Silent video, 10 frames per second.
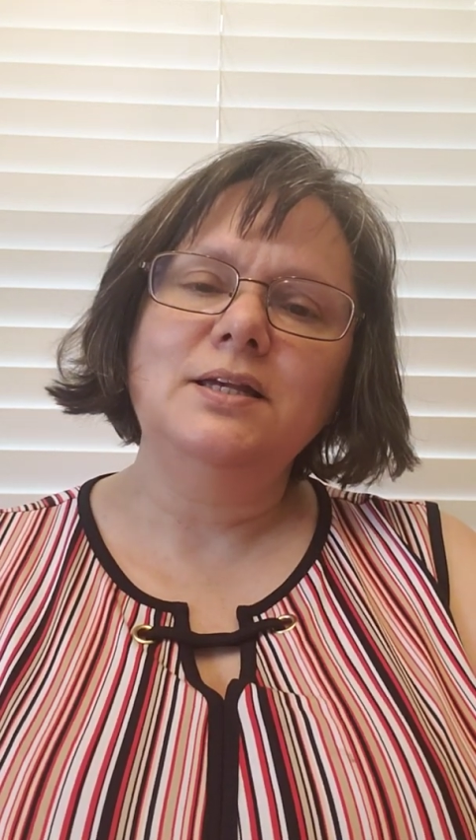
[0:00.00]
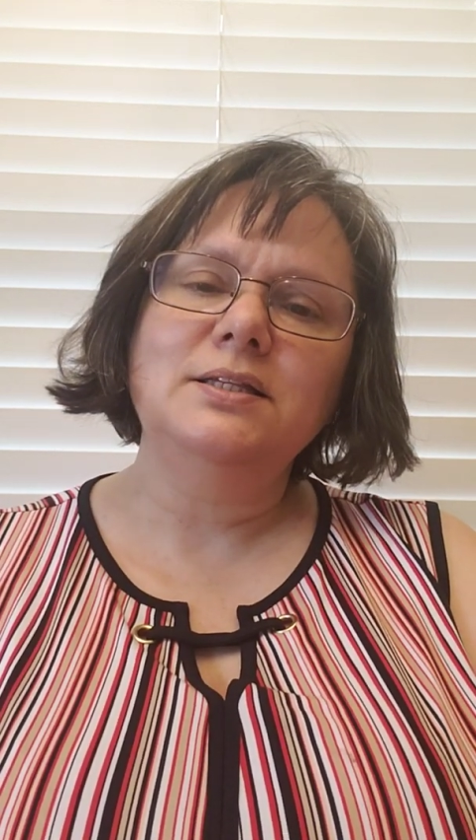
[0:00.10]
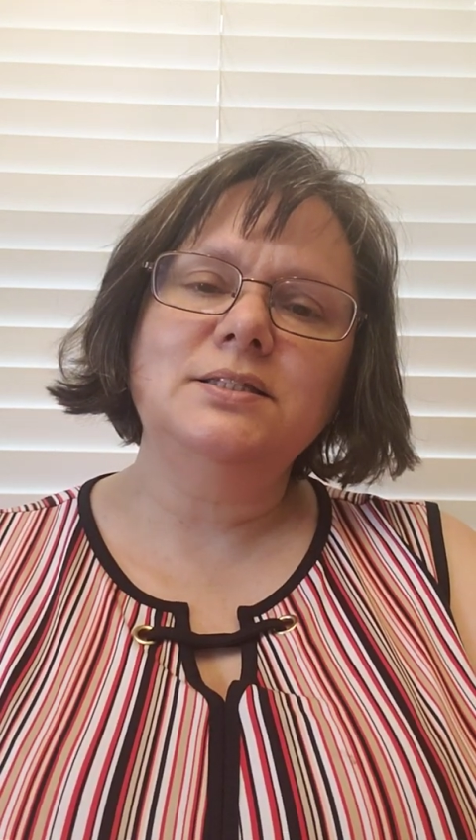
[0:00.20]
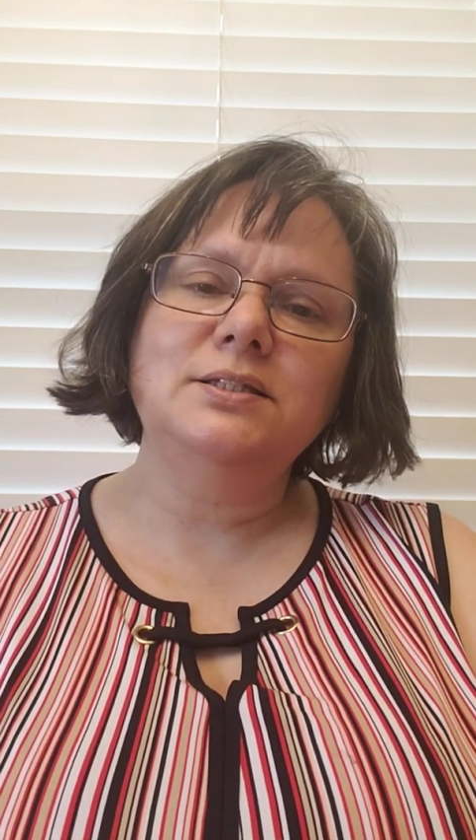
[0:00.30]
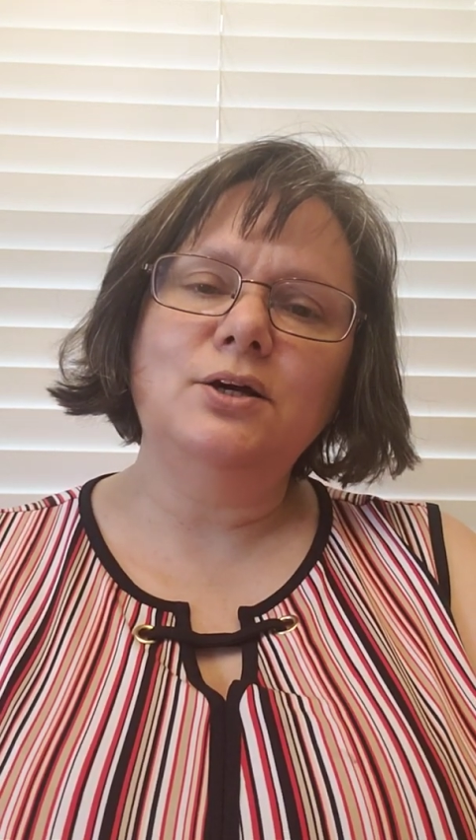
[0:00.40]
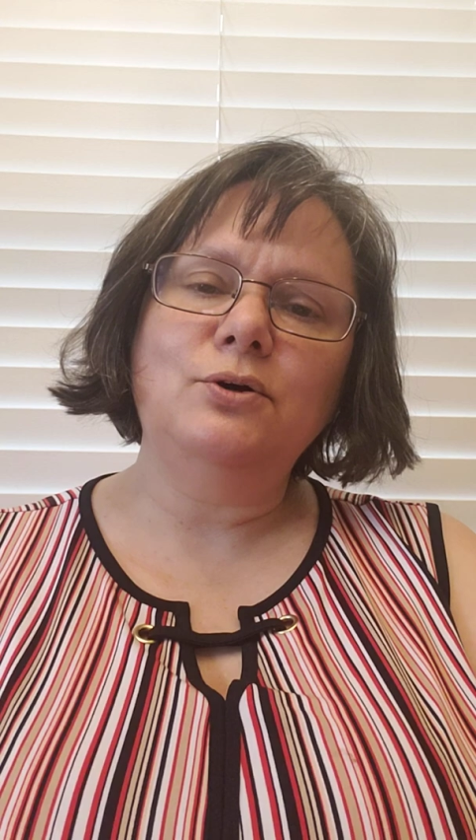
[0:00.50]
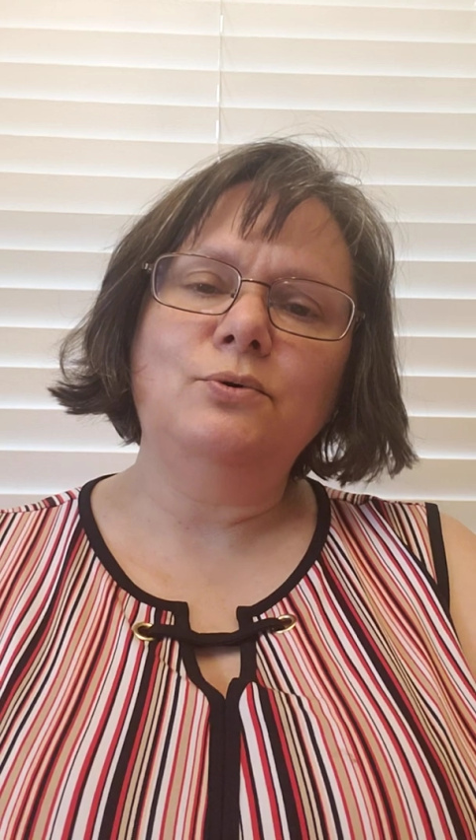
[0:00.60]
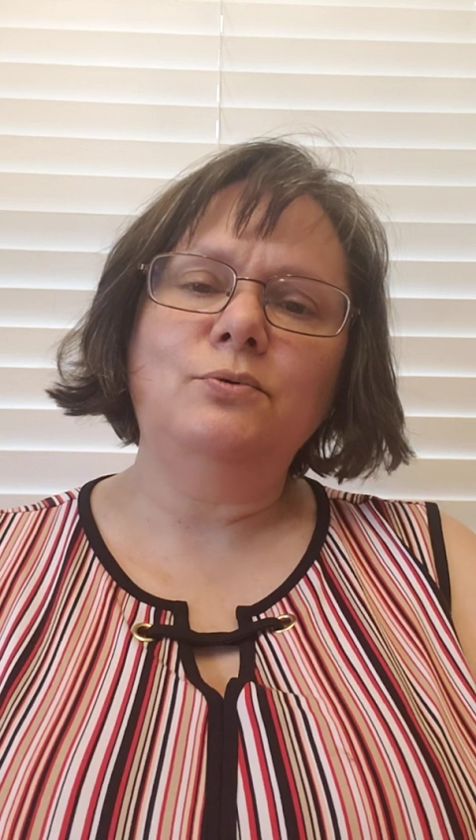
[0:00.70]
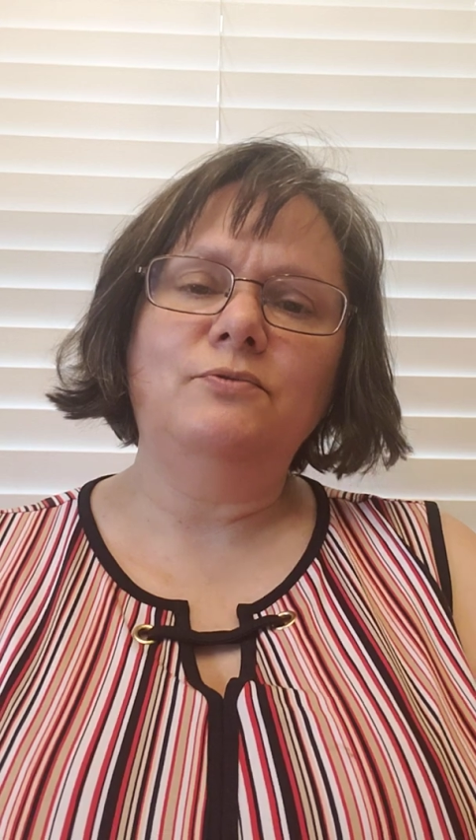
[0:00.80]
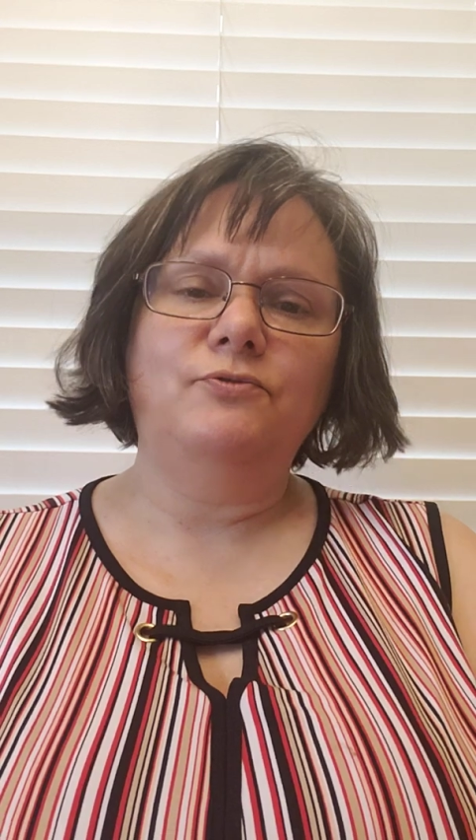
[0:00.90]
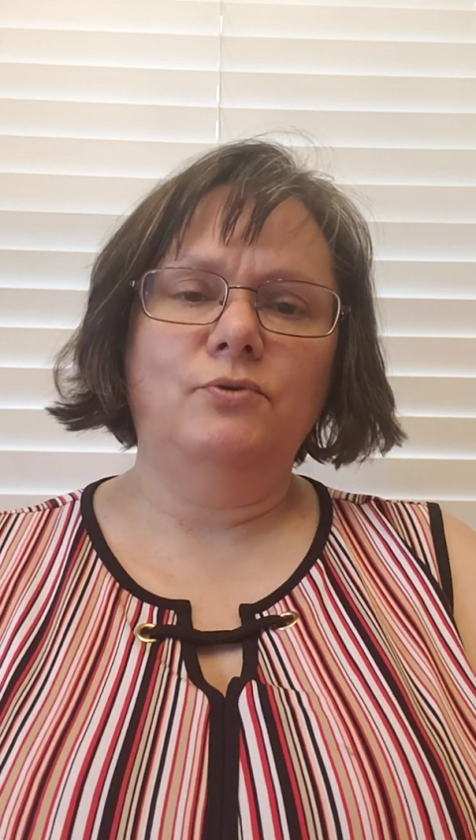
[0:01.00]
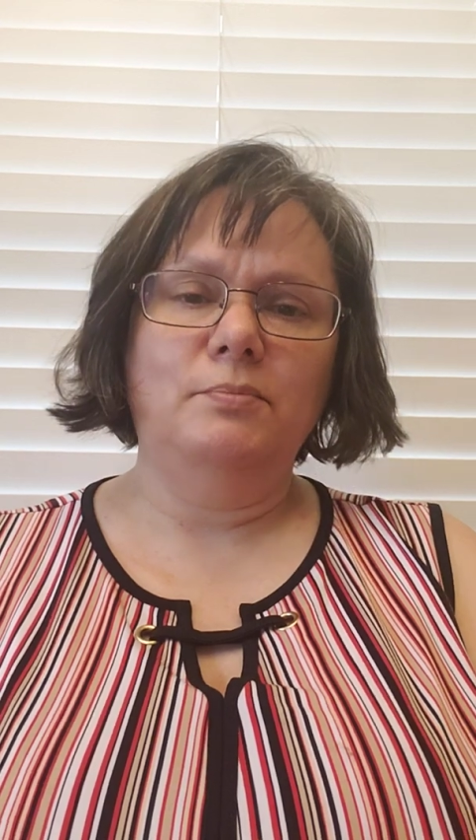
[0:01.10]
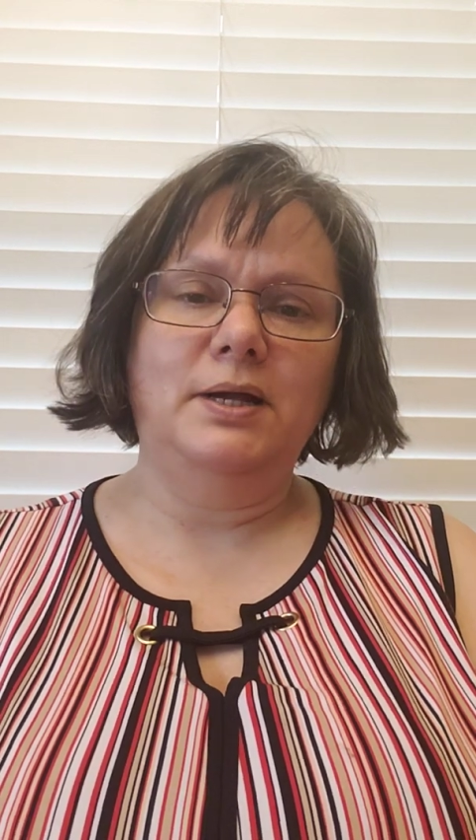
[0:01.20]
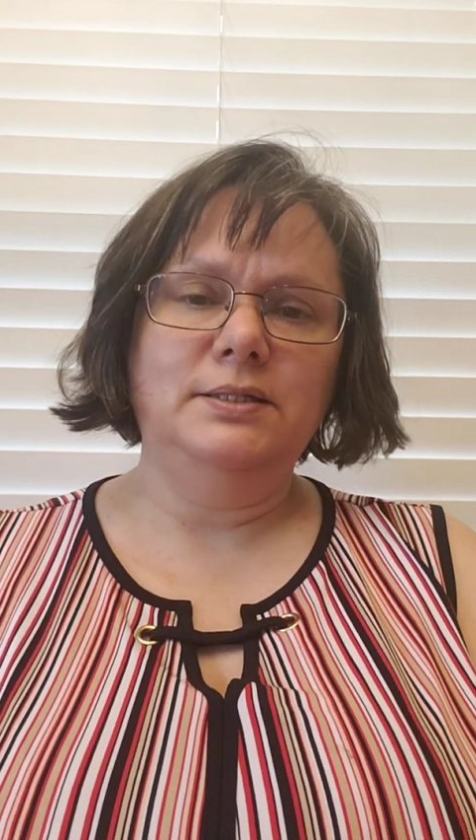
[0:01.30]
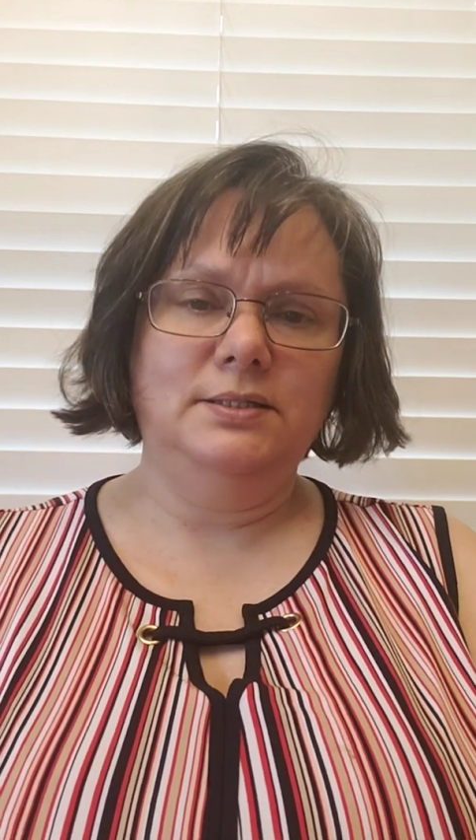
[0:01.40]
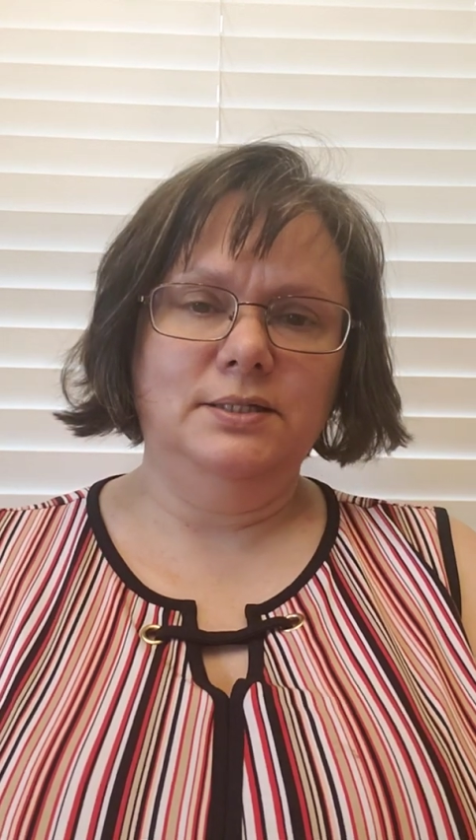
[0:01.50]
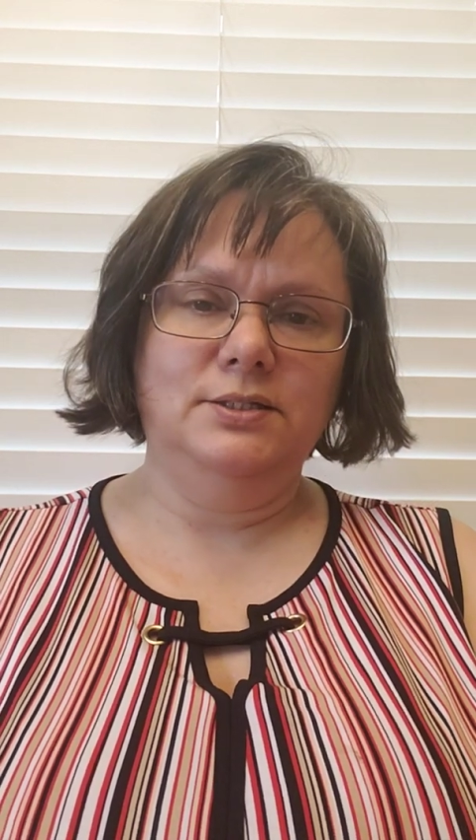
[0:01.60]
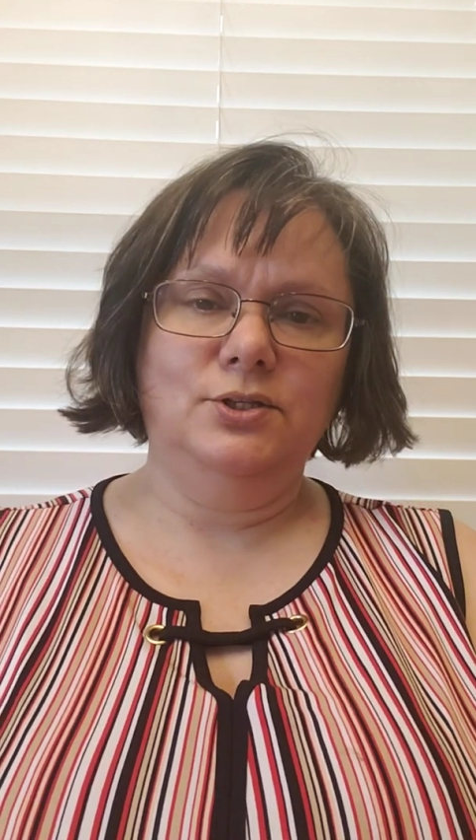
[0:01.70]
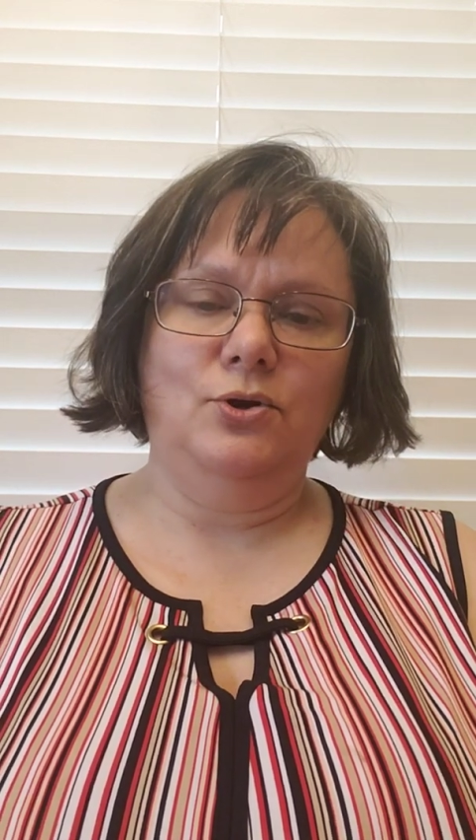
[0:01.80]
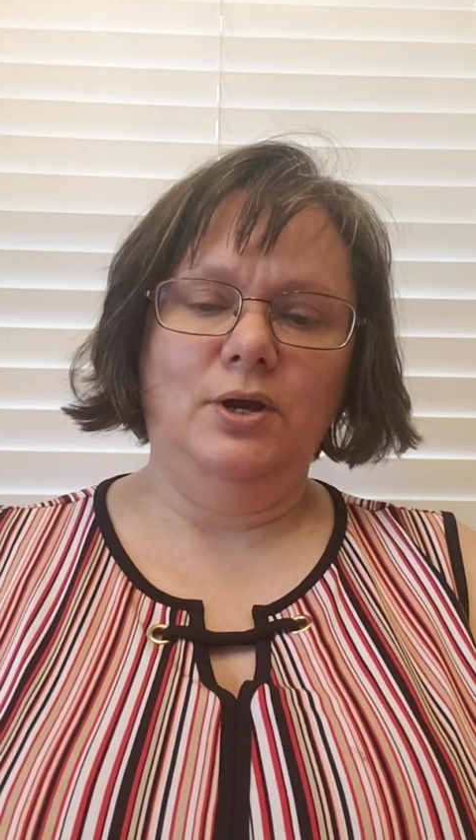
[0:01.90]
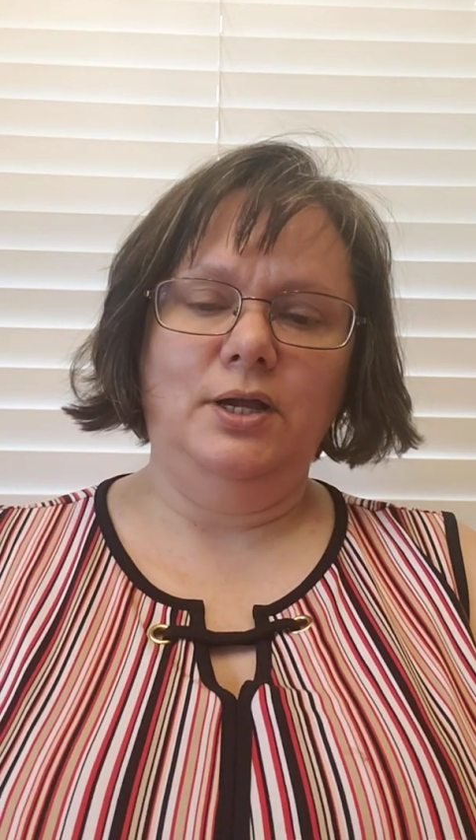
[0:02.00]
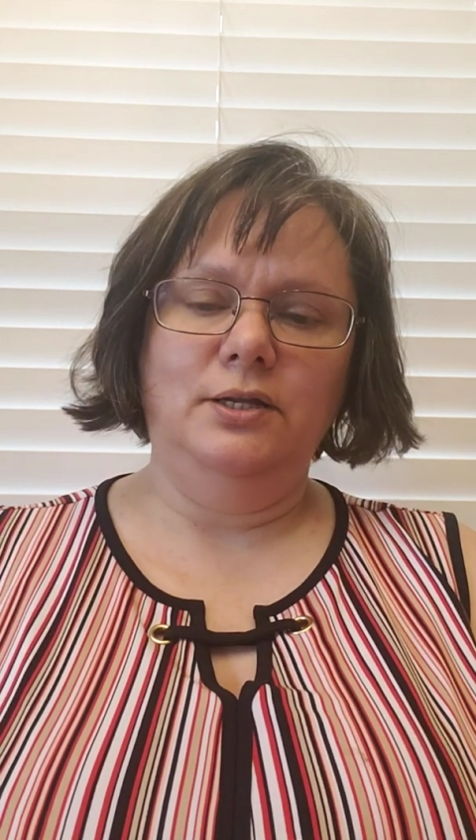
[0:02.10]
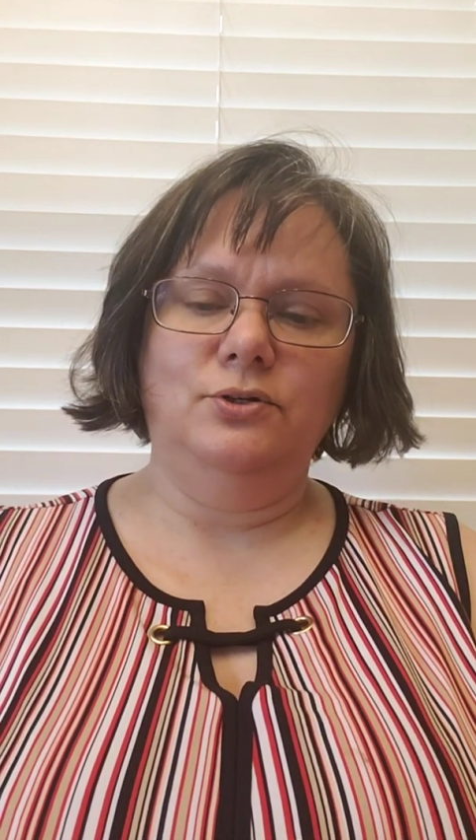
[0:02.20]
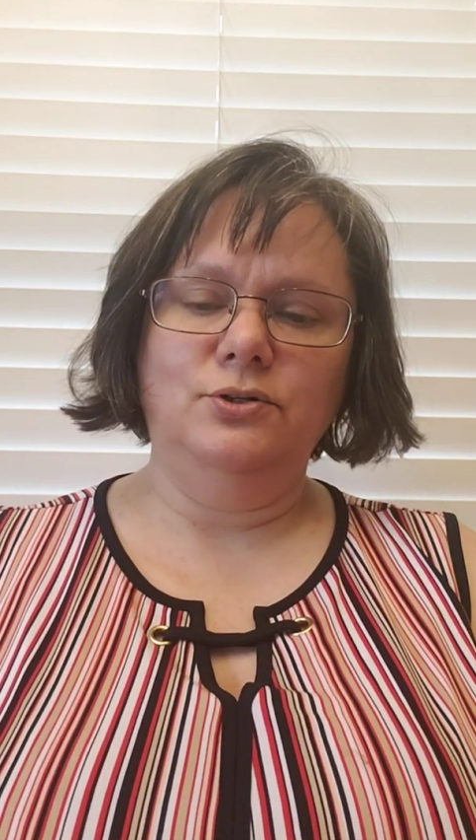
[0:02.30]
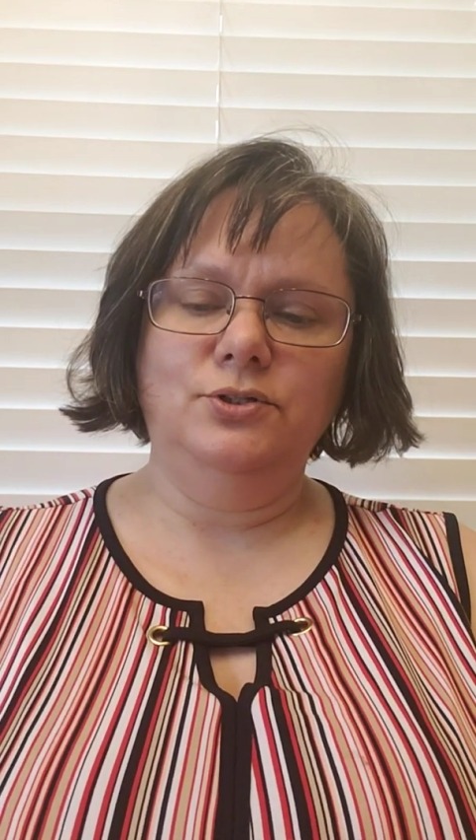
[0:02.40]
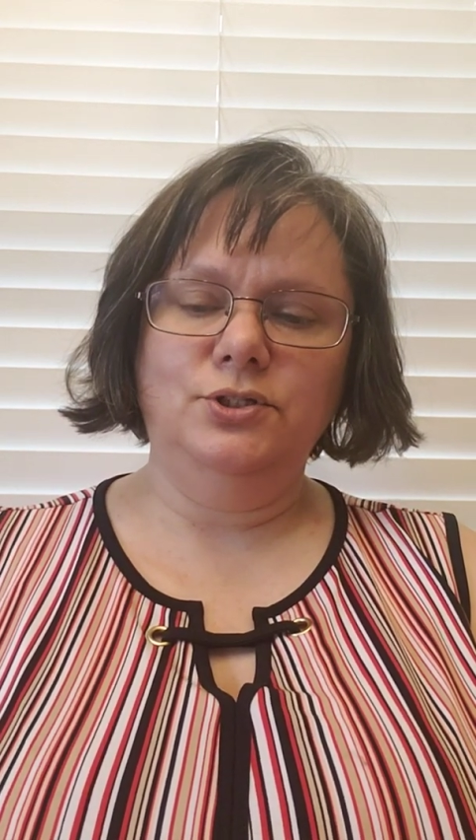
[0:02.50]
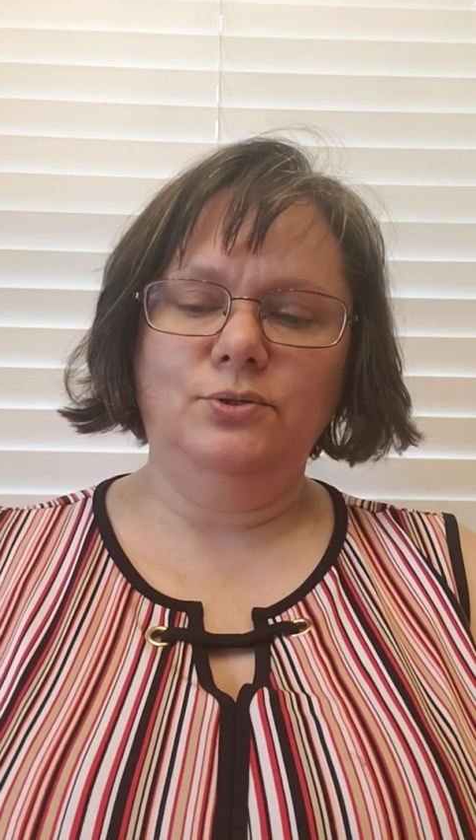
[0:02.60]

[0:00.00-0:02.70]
So for my 6th graders